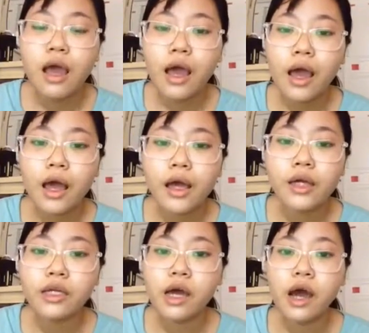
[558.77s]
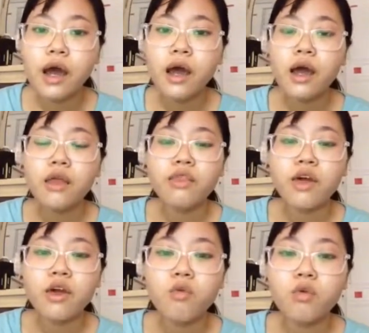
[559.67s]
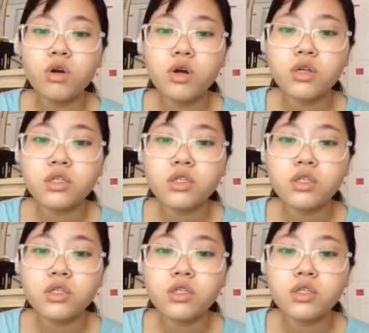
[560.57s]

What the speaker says: and they were